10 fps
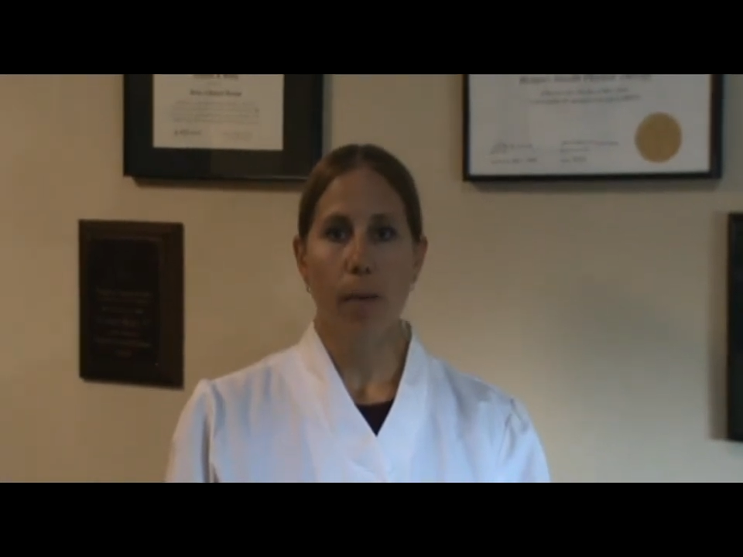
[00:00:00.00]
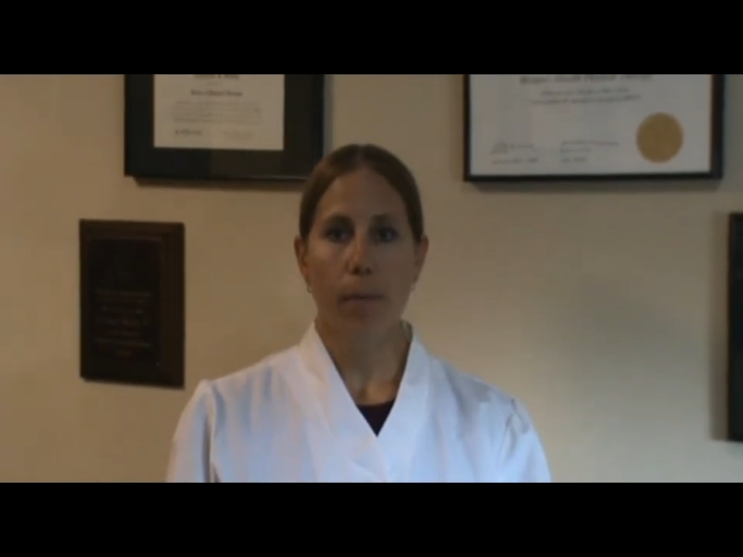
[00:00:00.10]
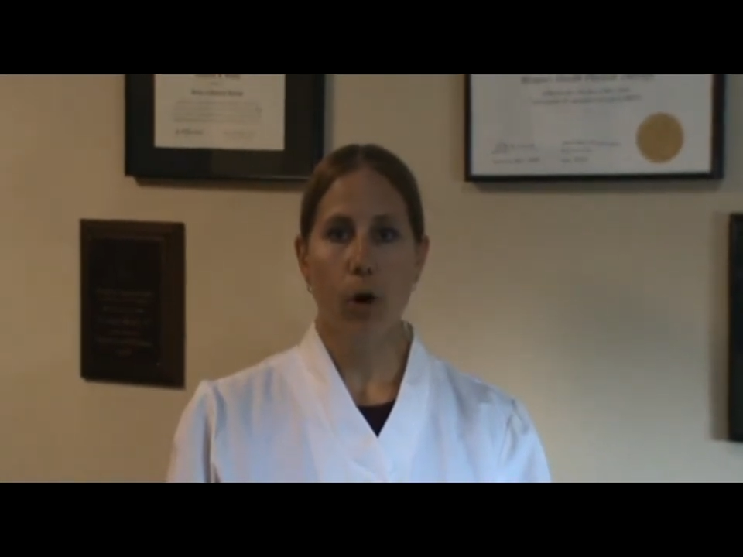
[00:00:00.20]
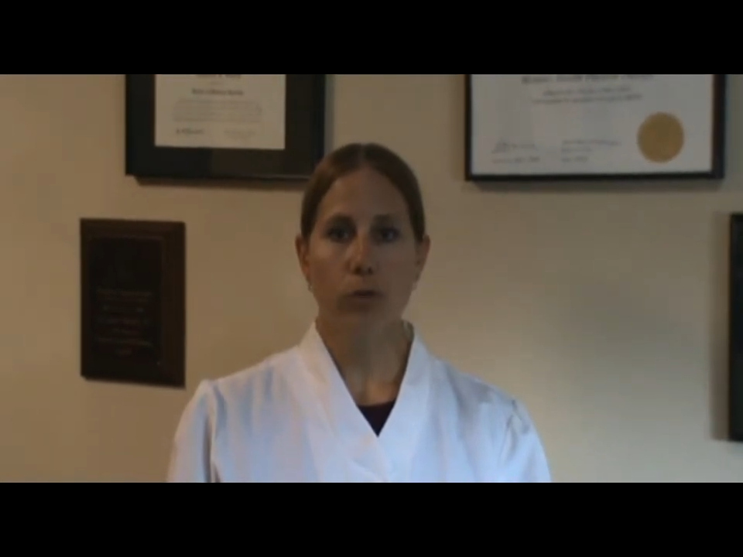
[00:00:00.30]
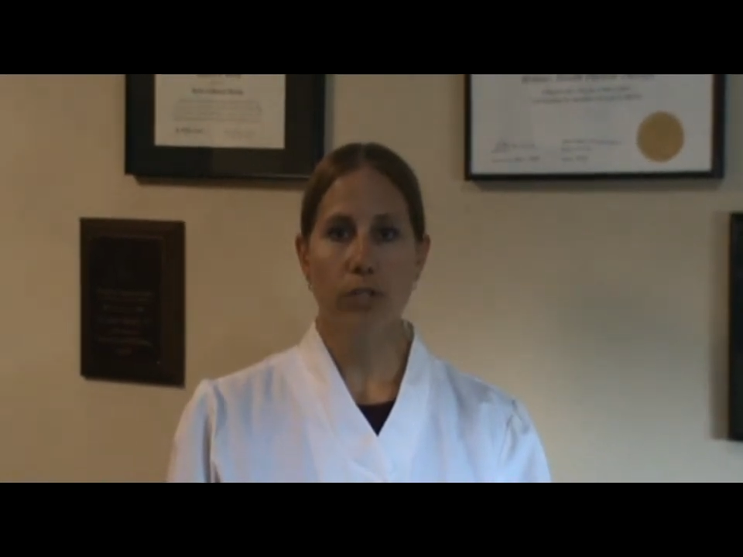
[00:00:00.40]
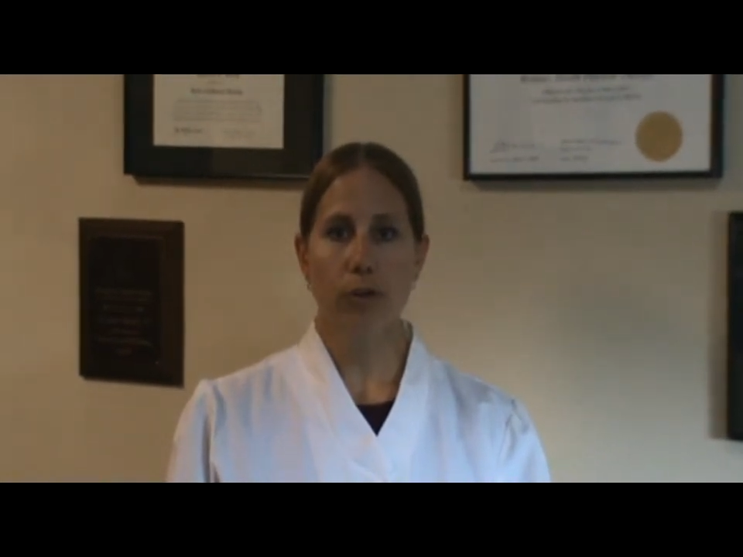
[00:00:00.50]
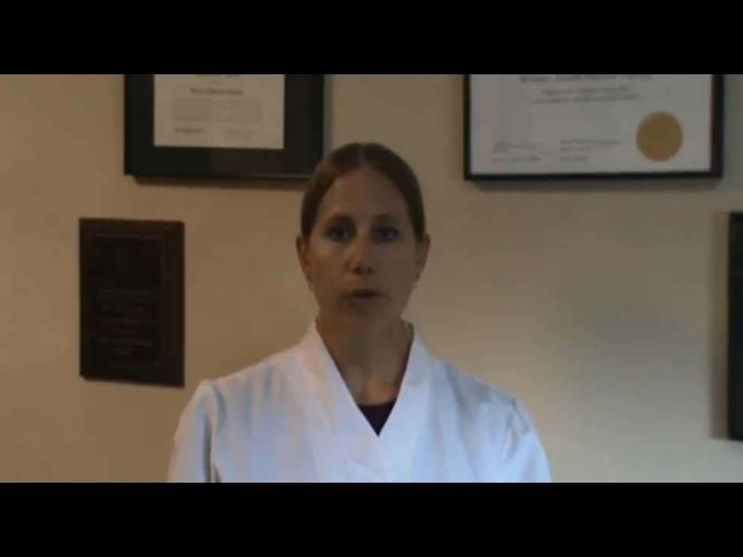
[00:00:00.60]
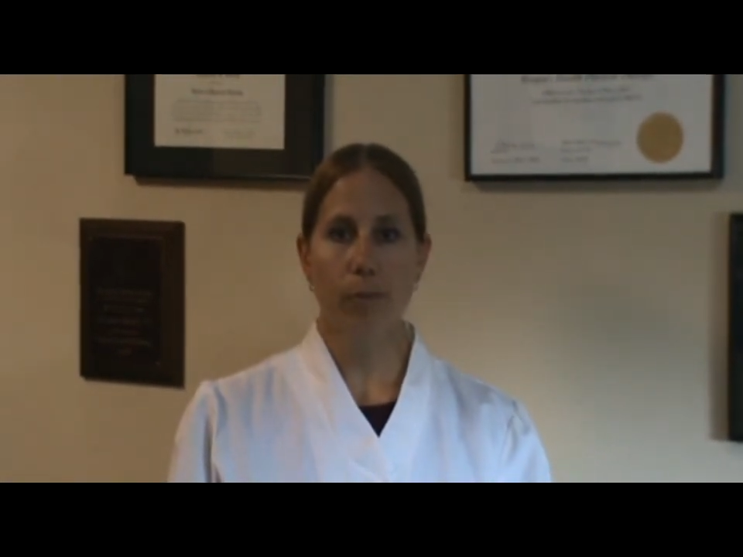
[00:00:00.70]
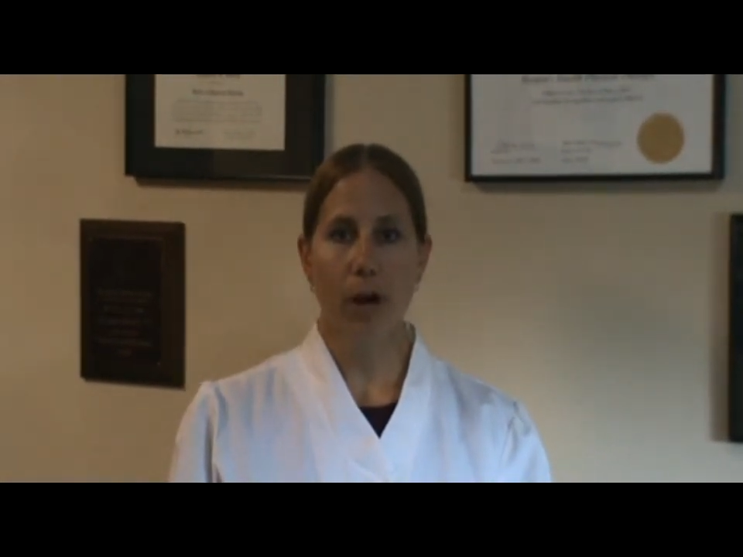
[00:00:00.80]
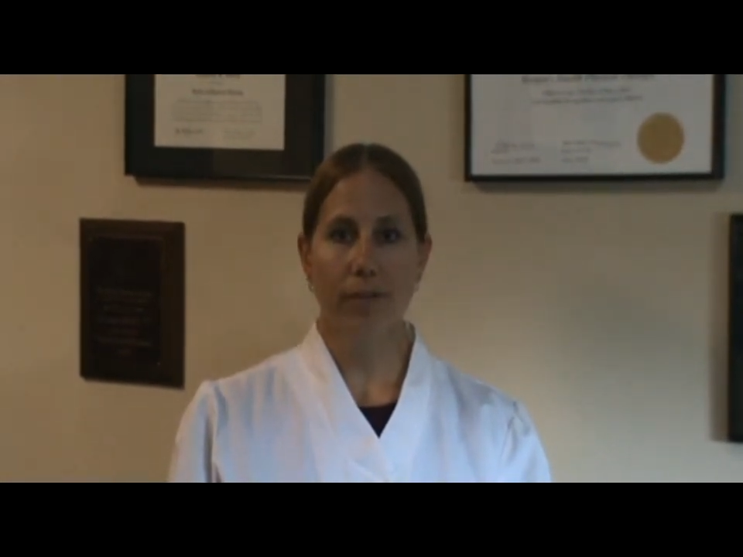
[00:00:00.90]

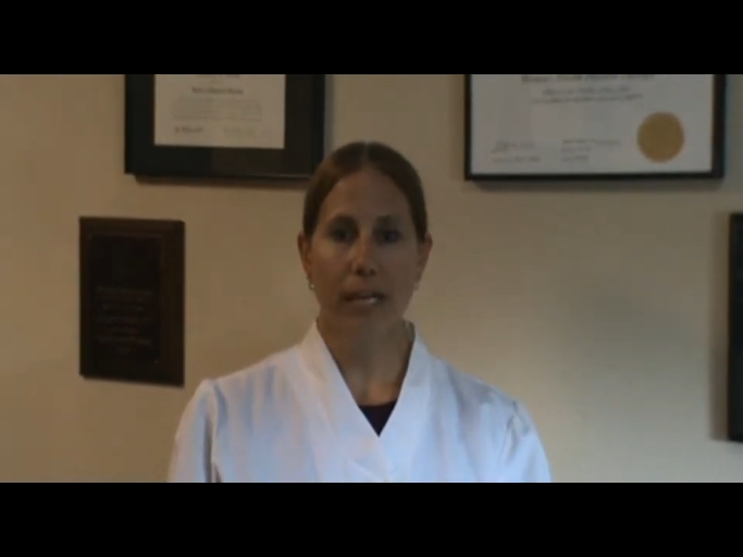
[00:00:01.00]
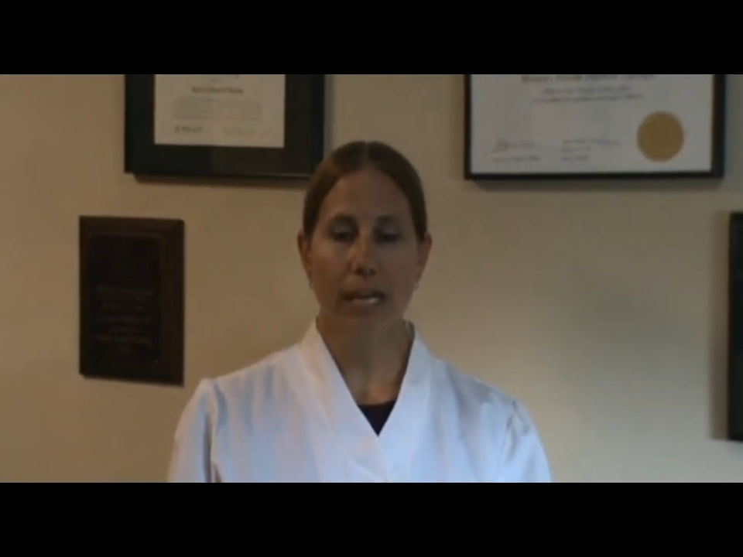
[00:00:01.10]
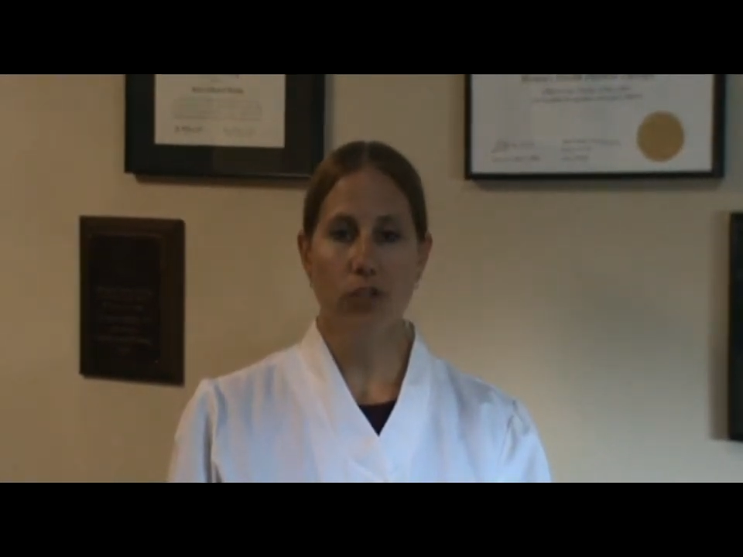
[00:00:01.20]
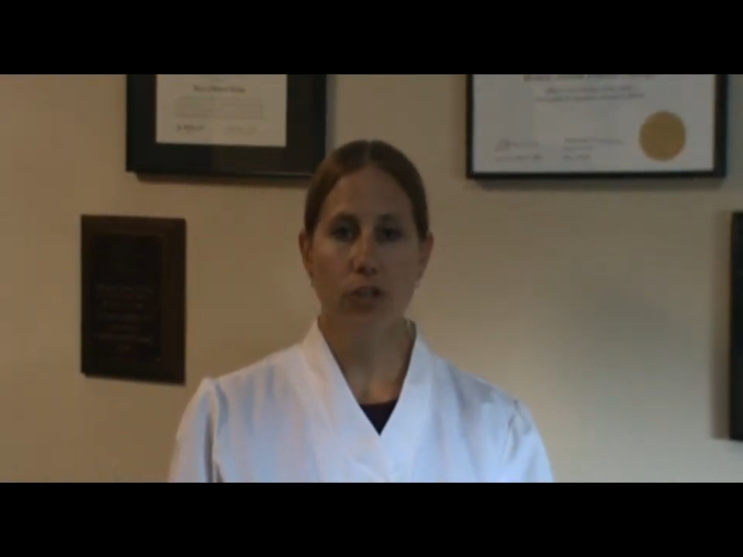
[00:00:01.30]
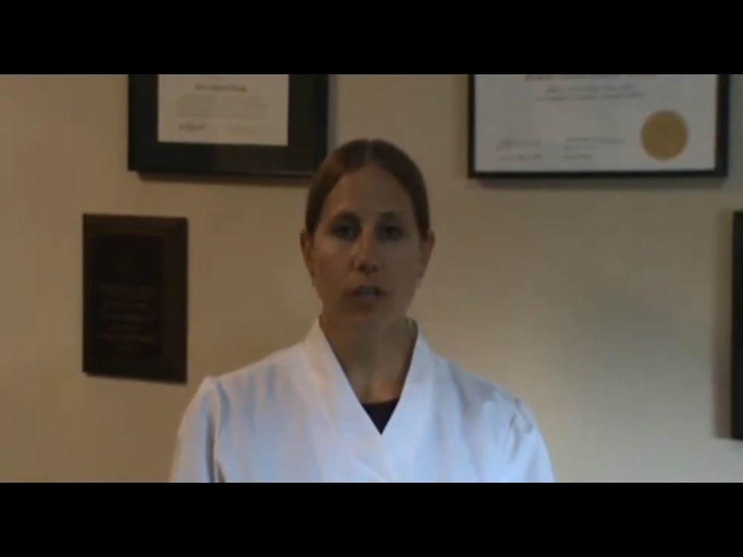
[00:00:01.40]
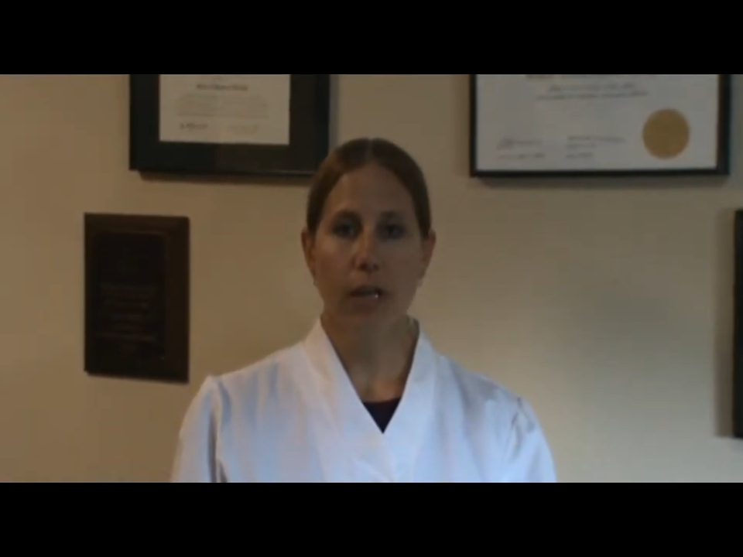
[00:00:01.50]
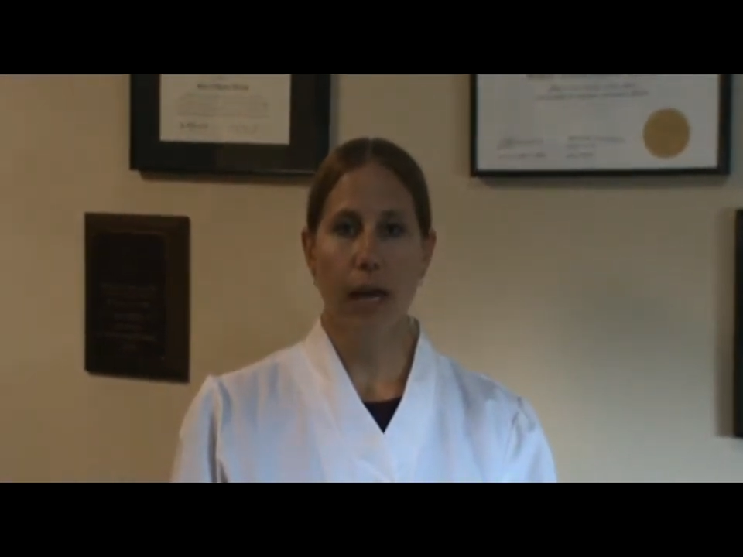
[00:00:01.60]
posterior provocation,